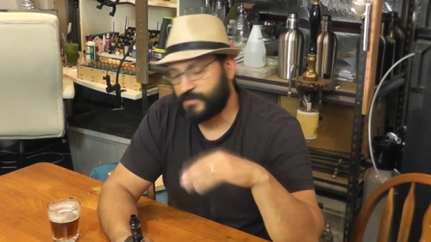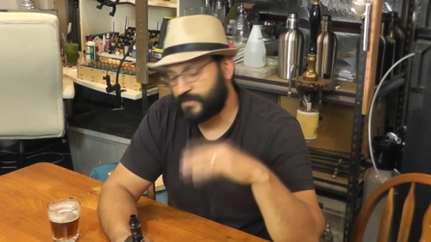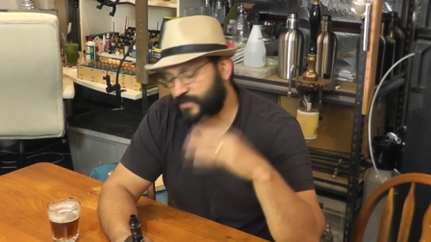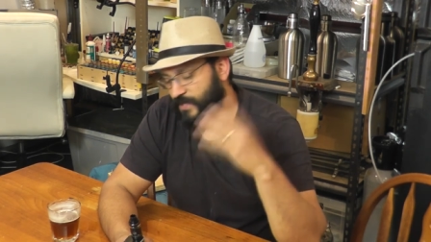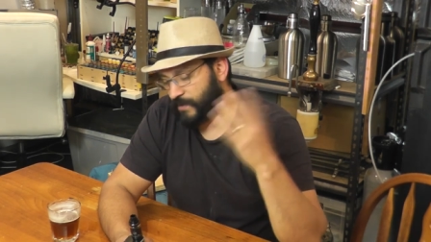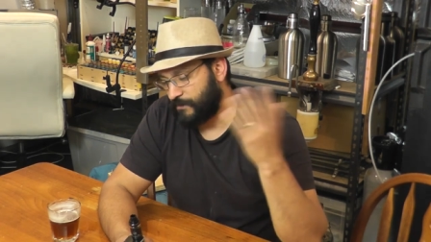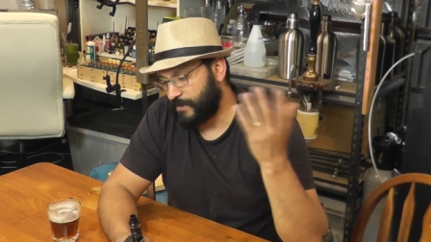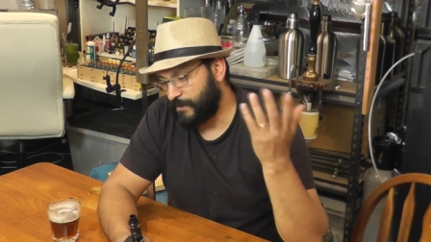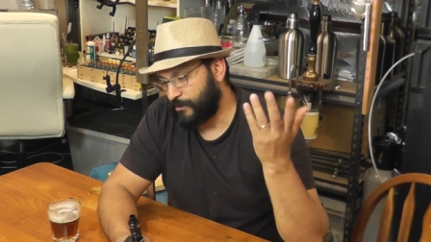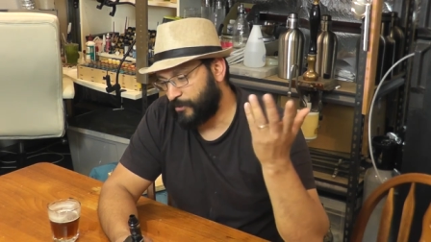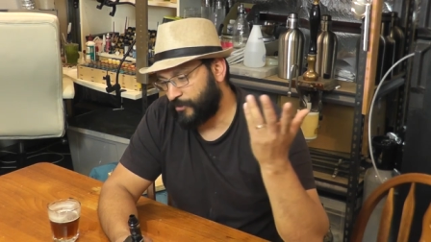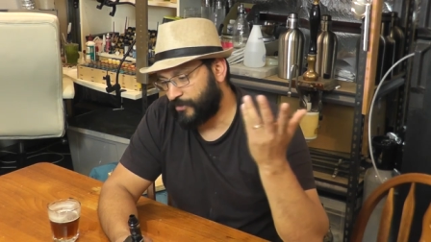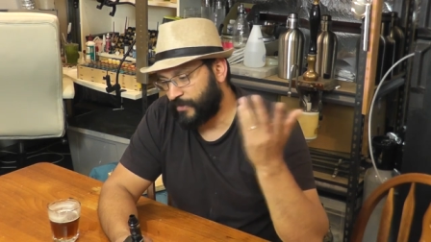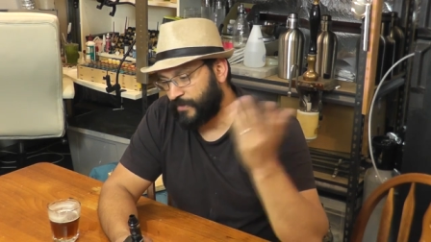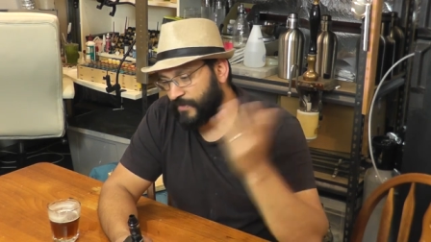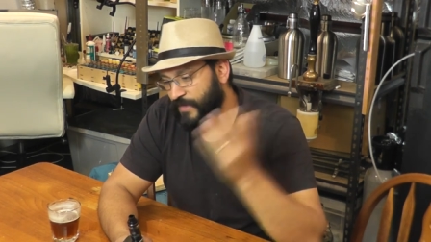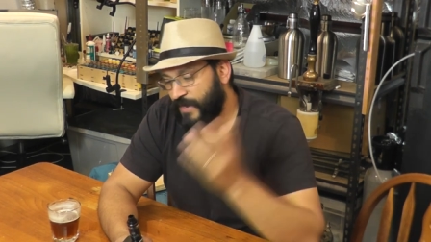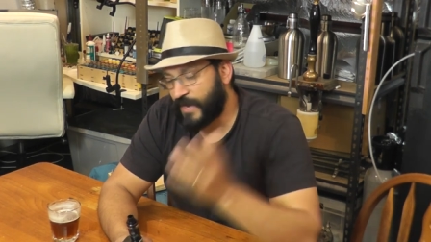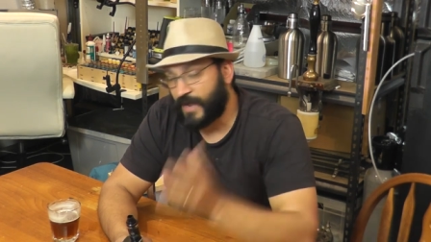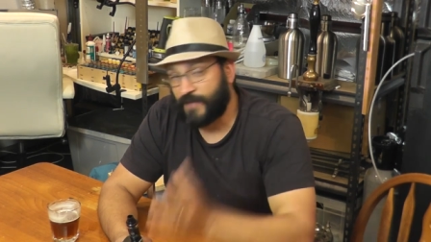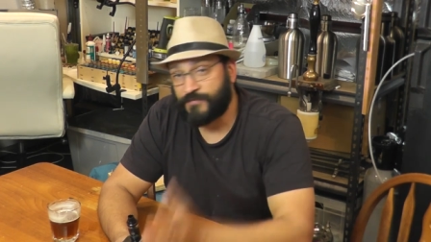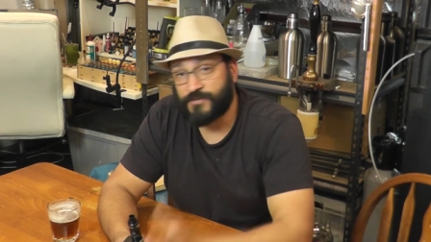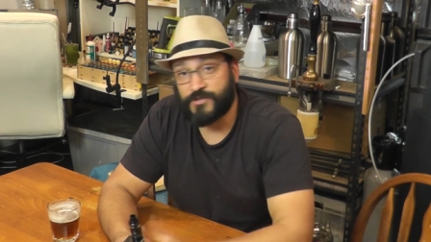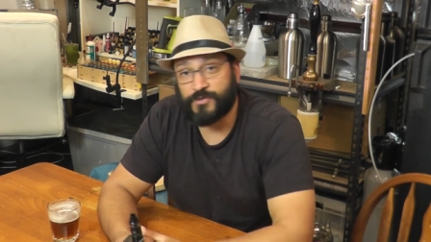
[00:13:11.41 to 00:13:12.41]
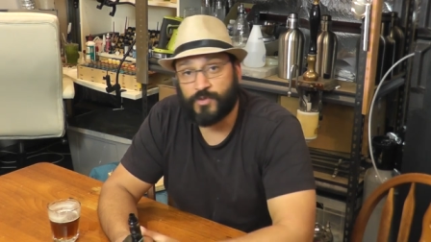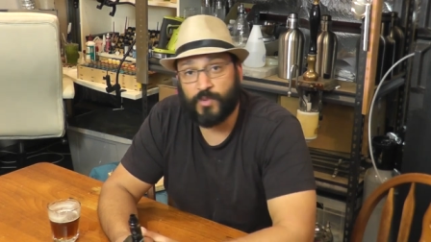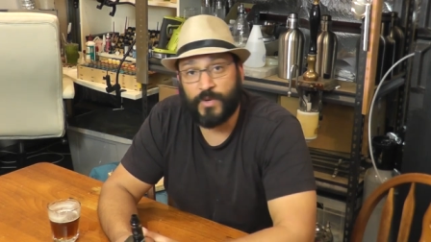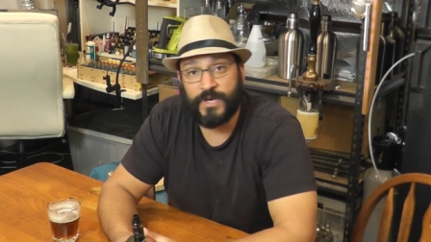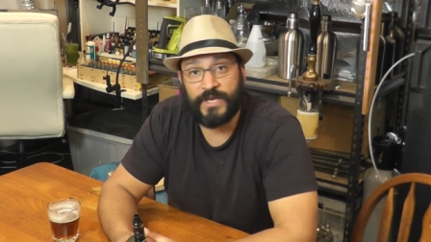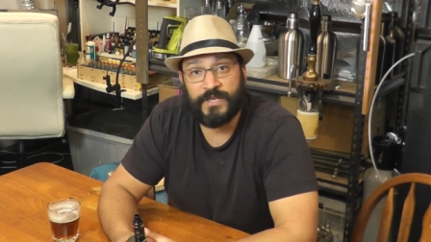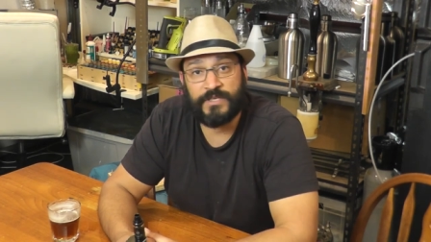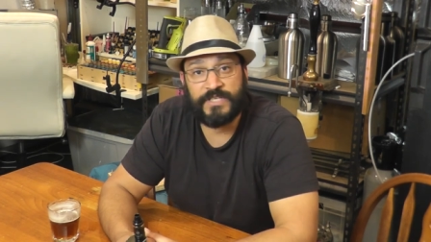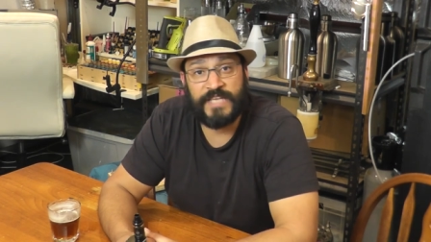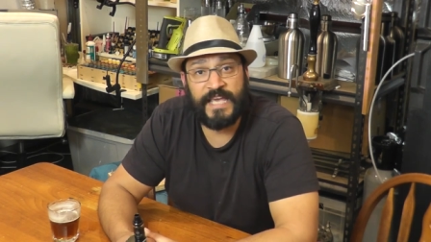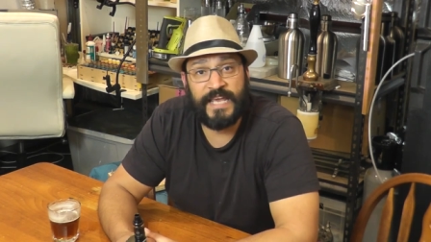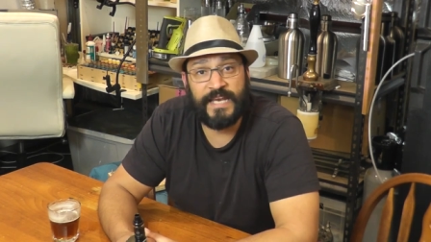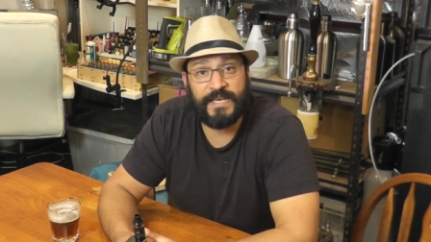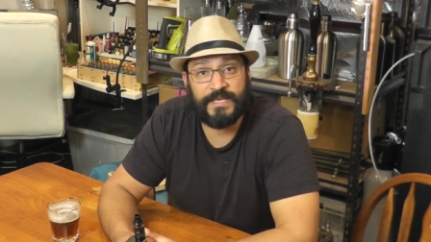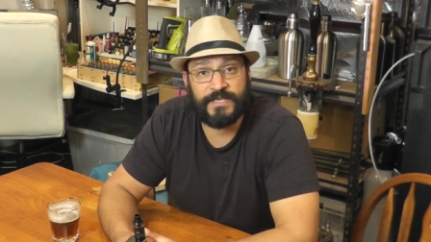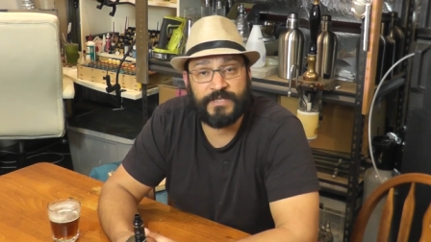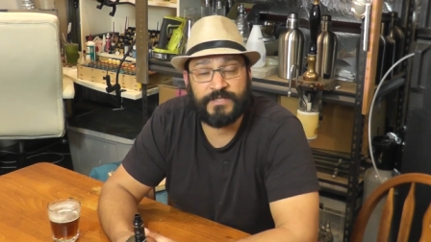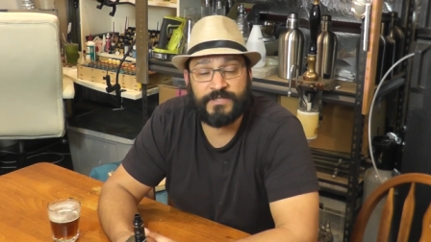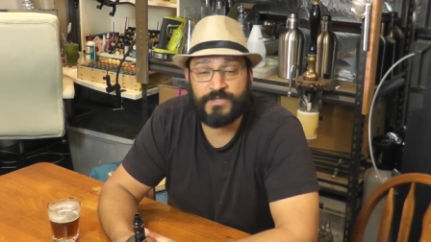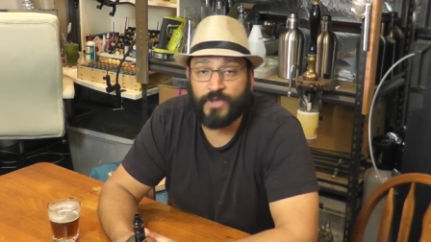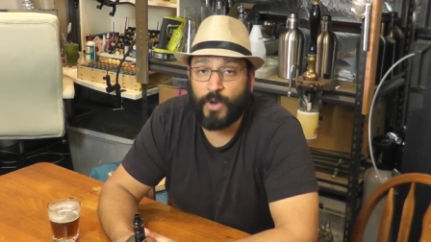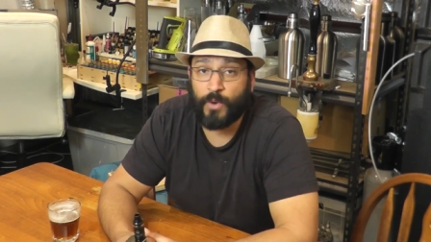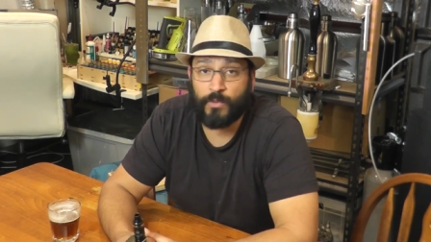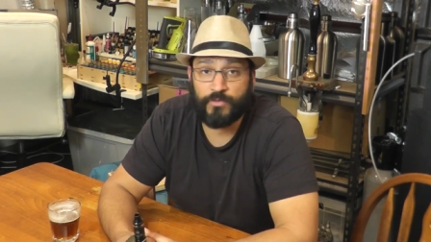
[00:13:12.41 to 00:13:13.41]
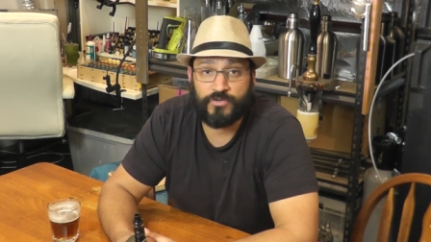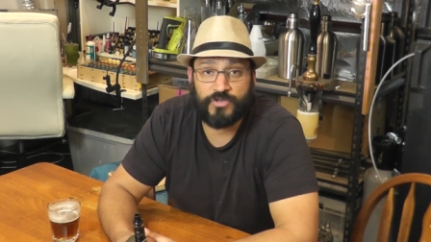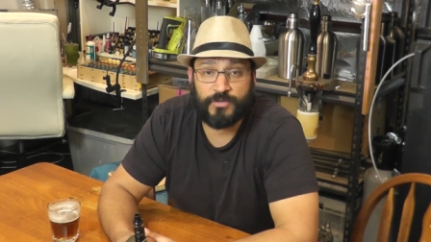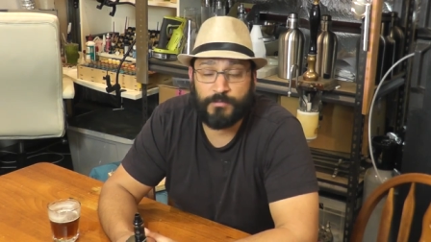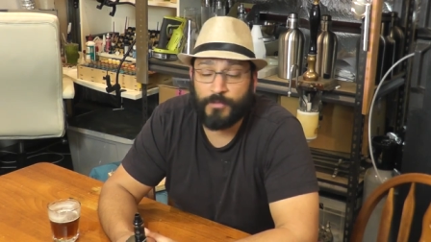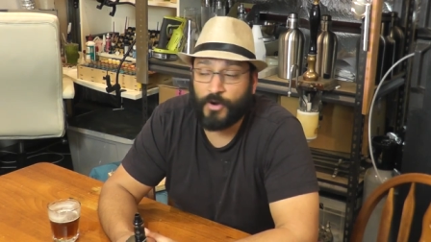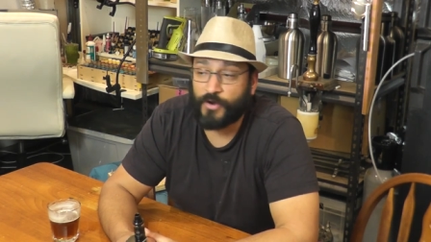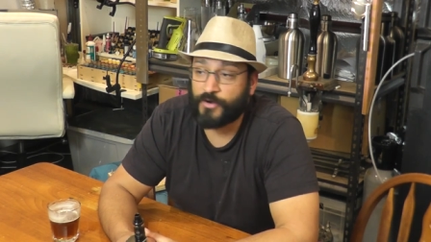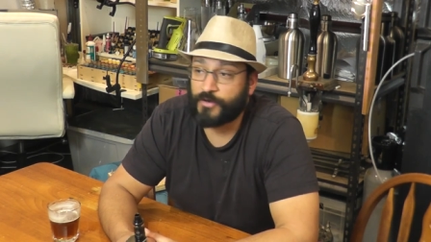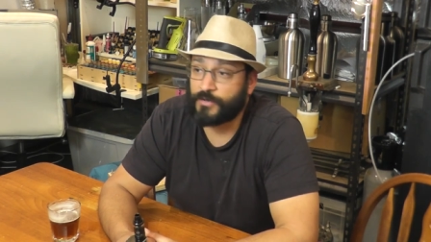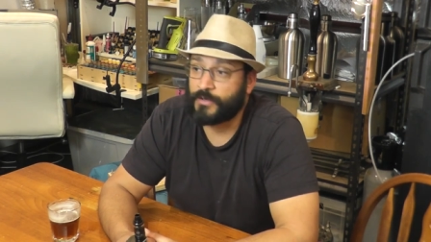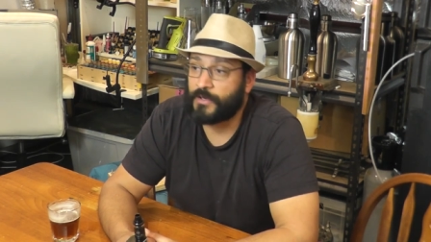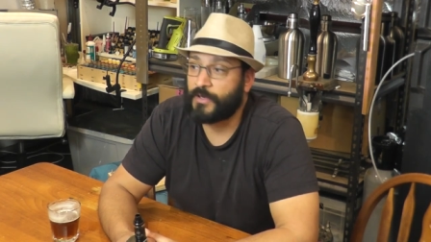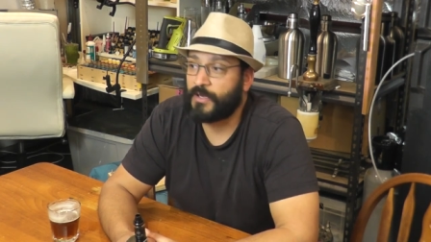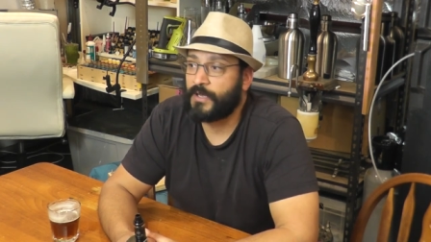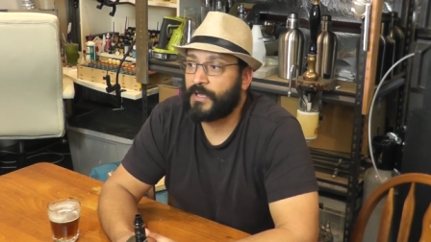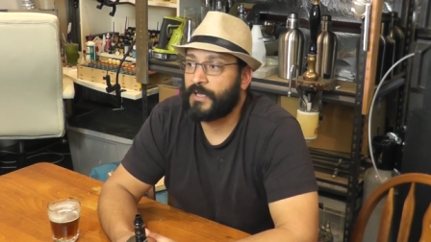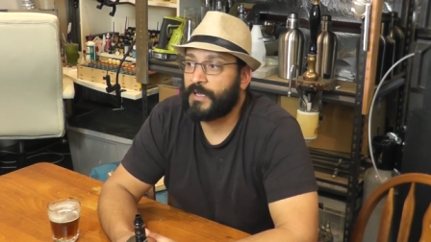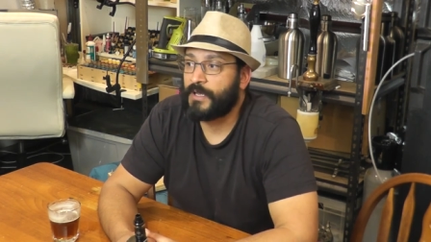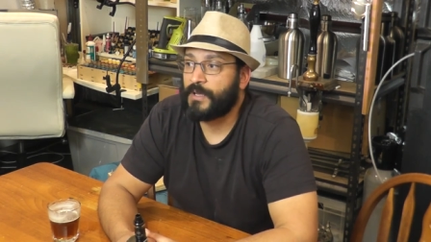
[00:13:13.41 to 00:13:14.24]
Some people think that after 2010 is ultra modern.